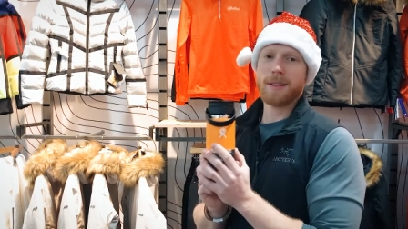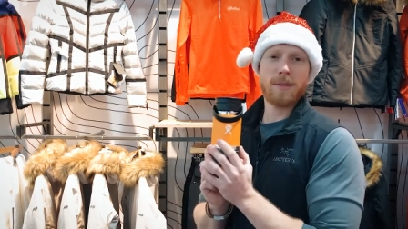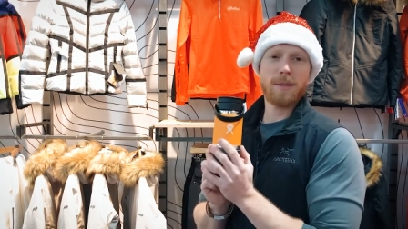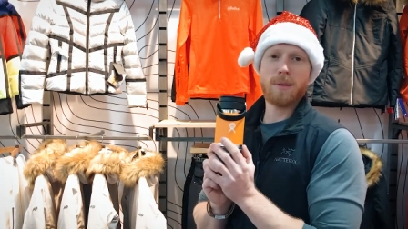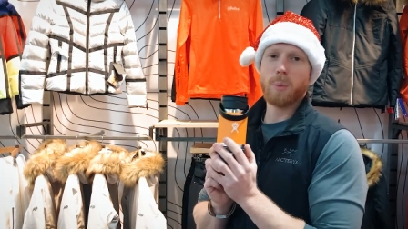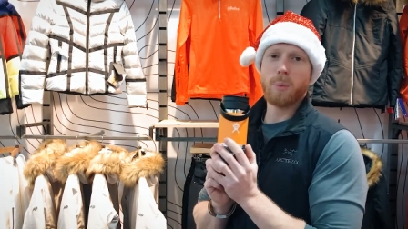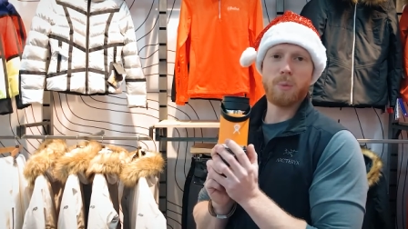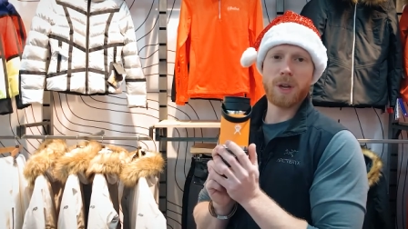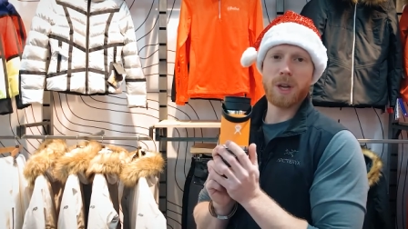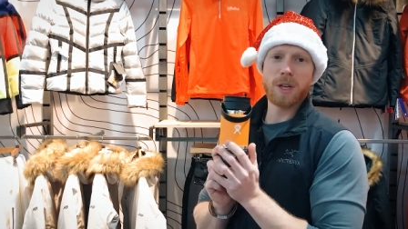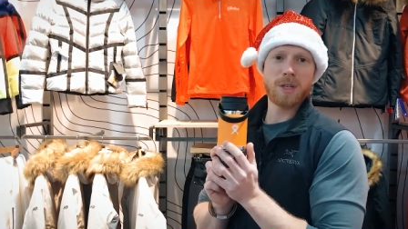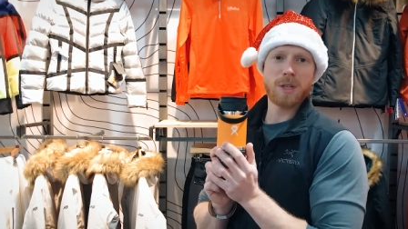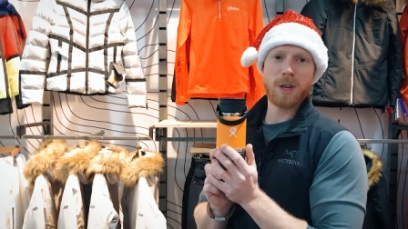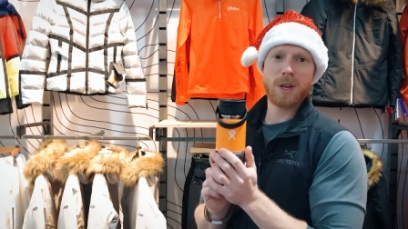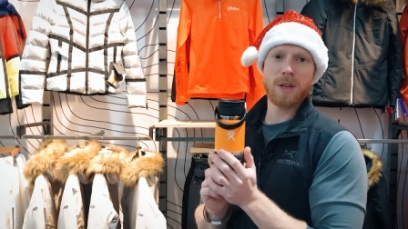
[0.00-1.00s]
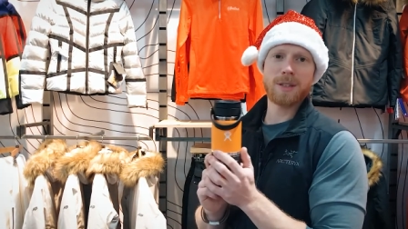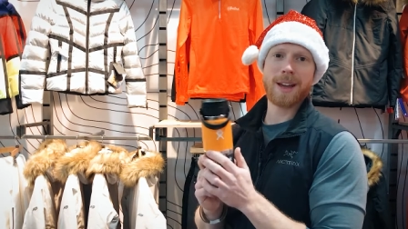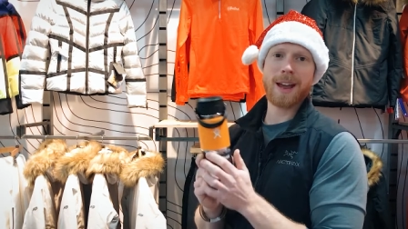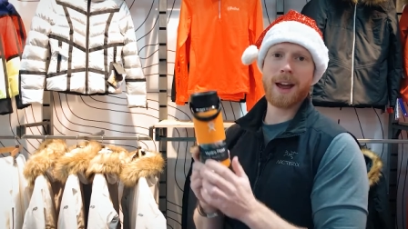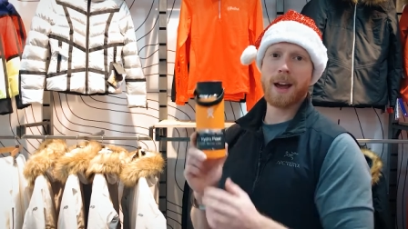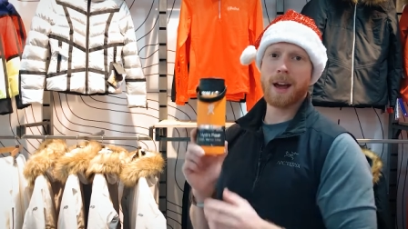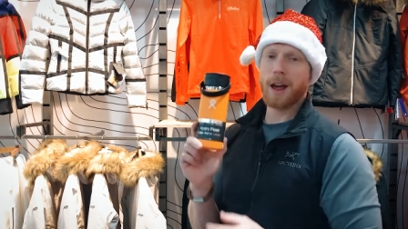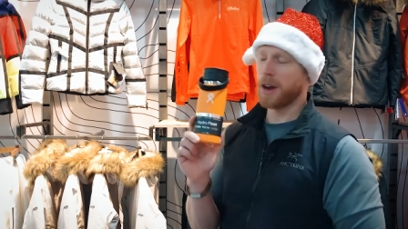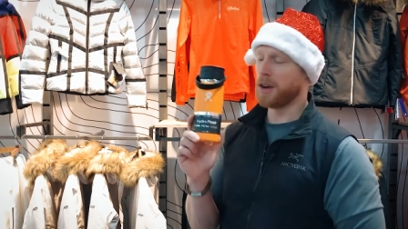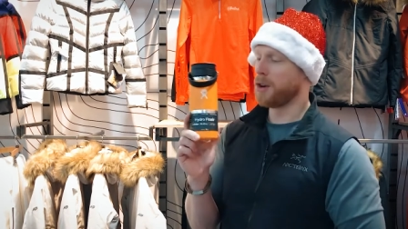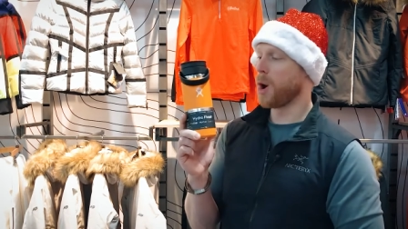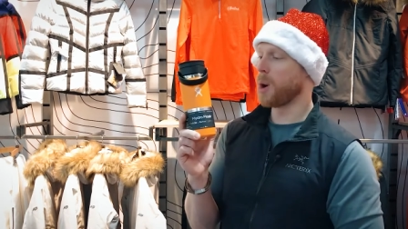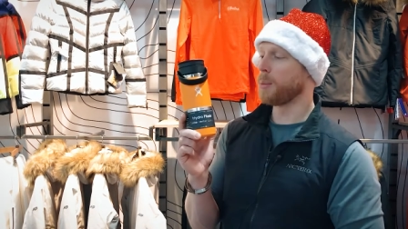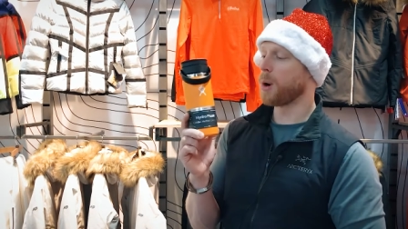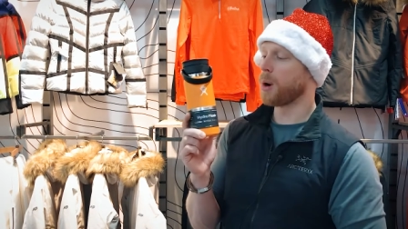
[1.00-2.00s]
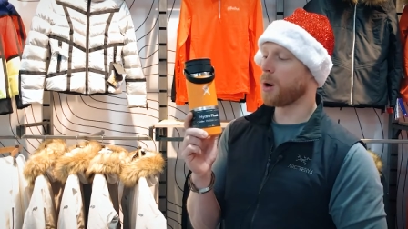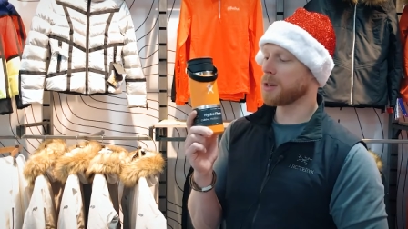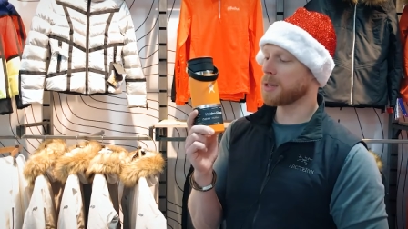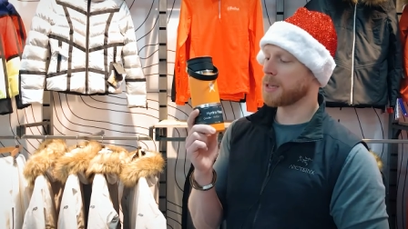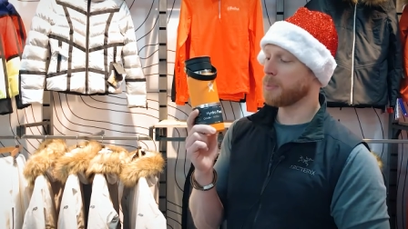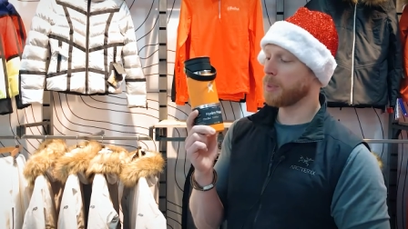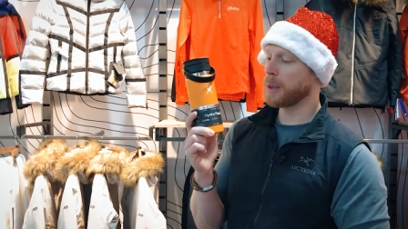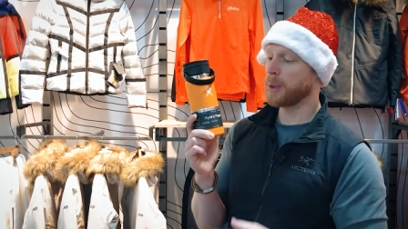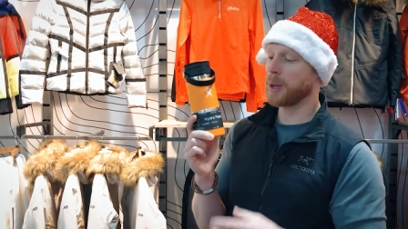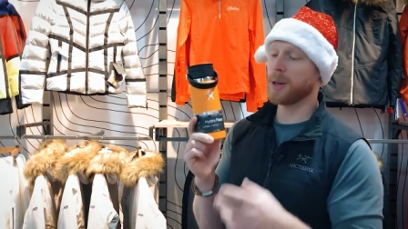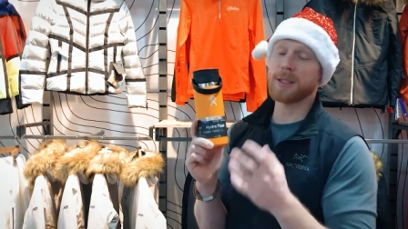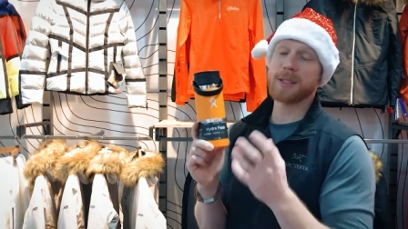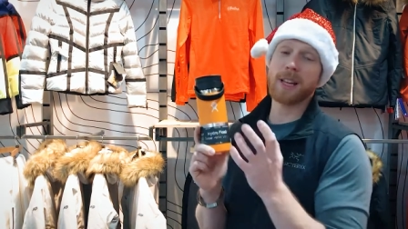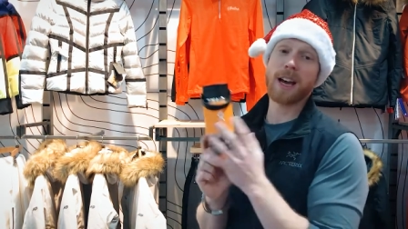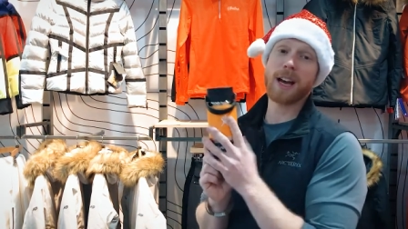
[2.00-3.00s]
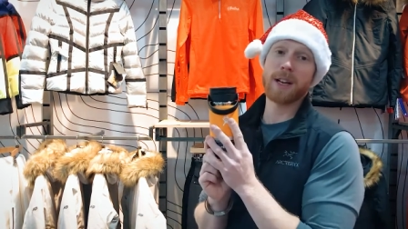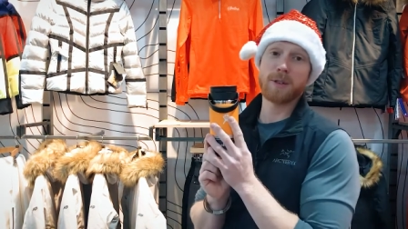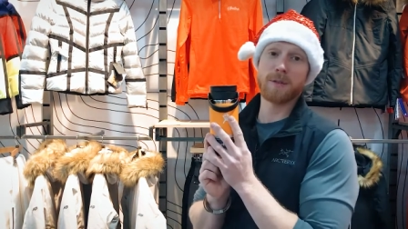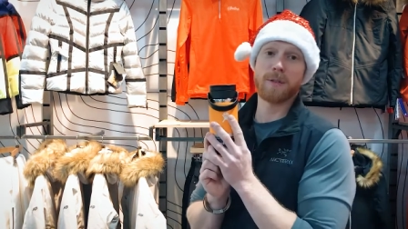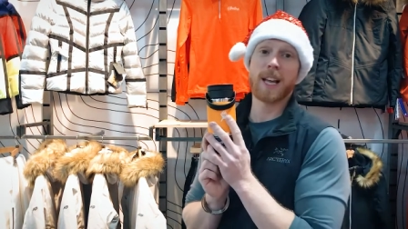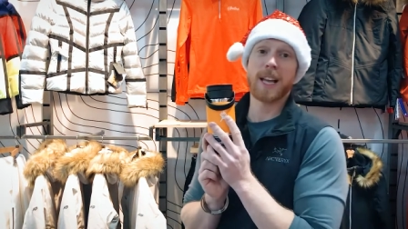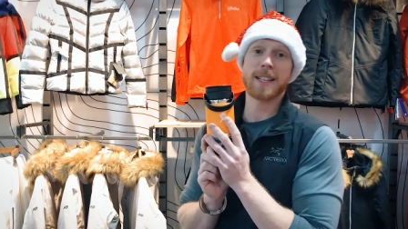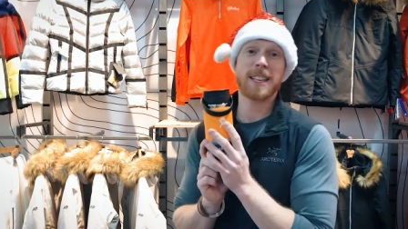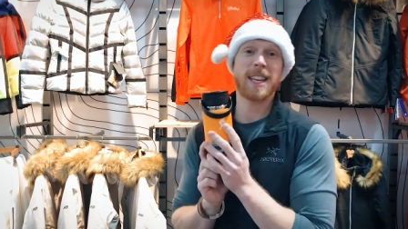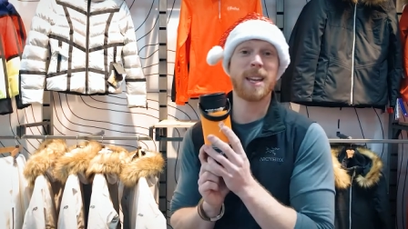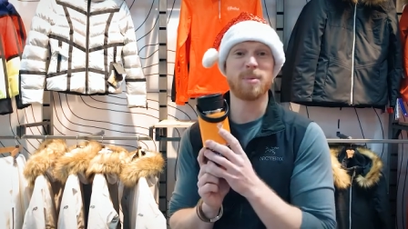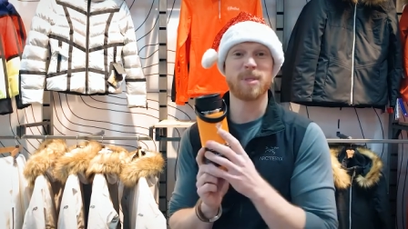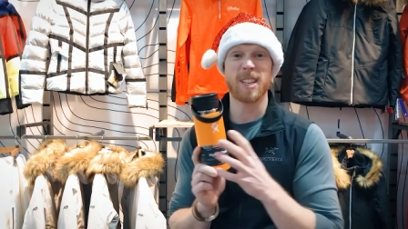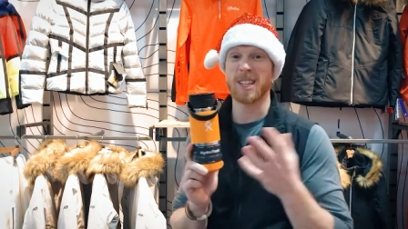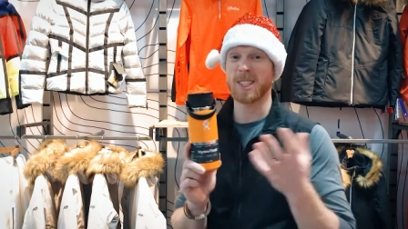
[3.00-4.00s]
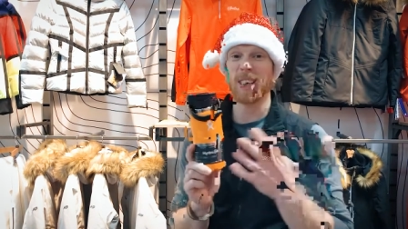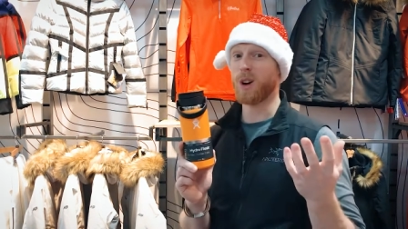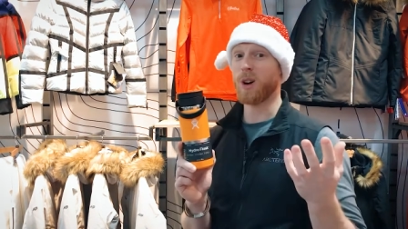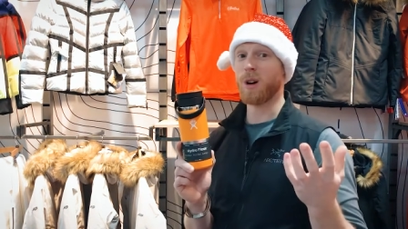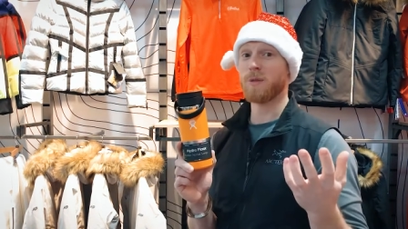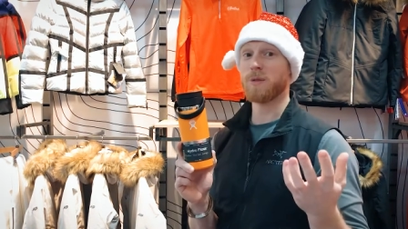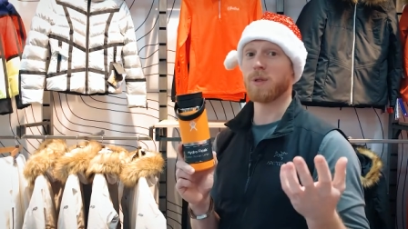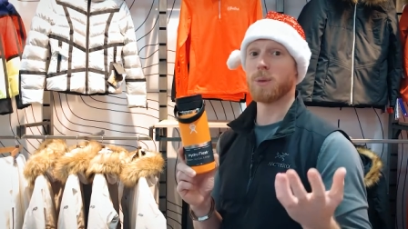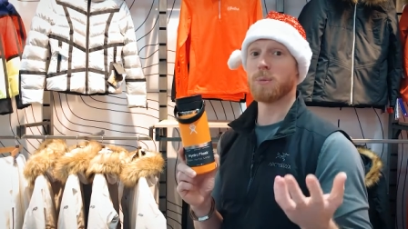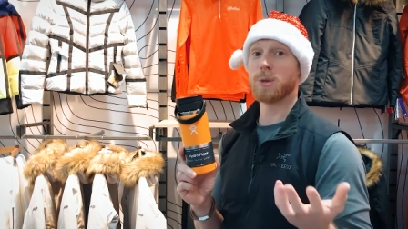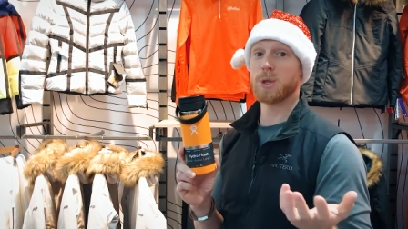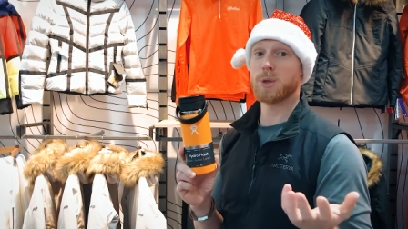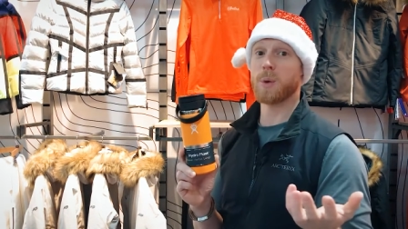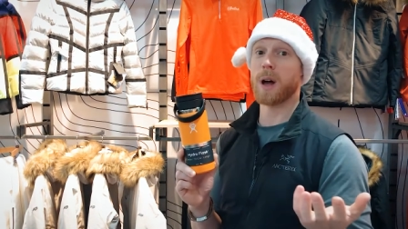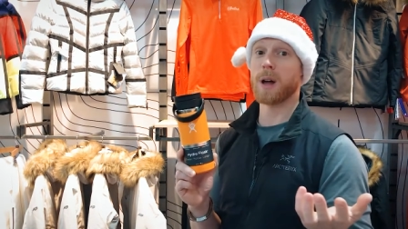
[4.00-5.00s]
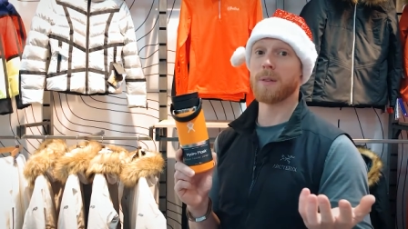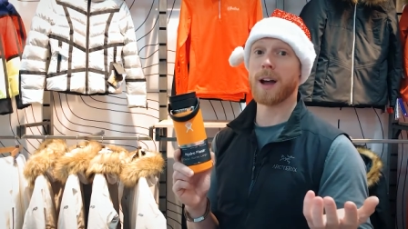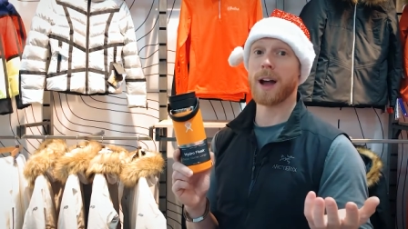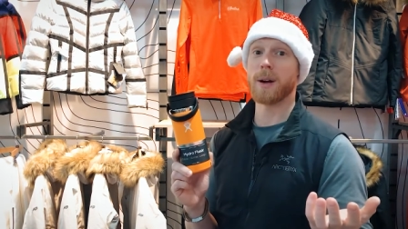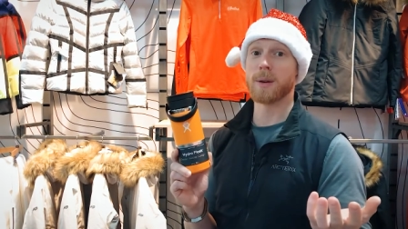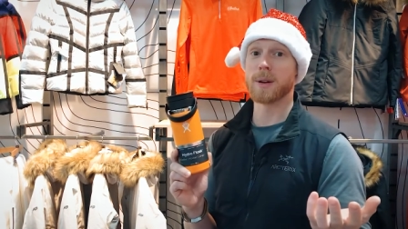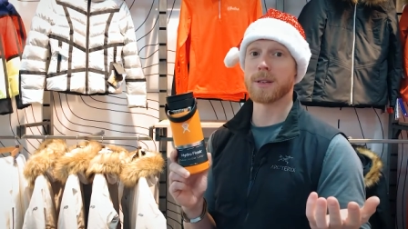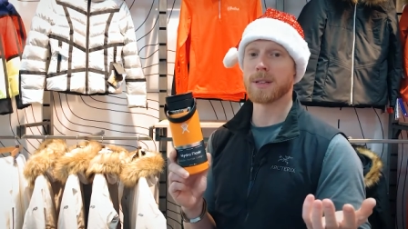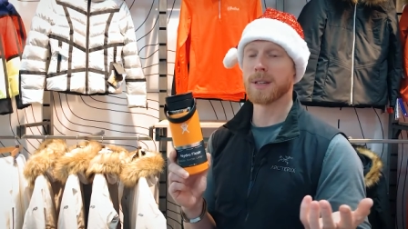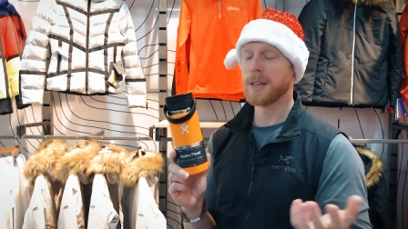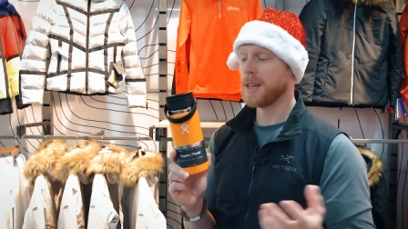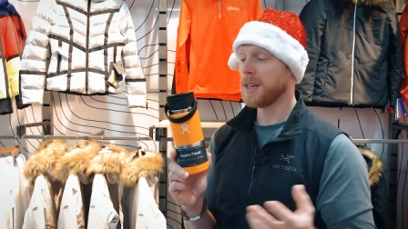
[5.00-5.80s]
the, the concerns are, are, no more, simply because the Hydro Flask keeps things hot for up to 12 hours.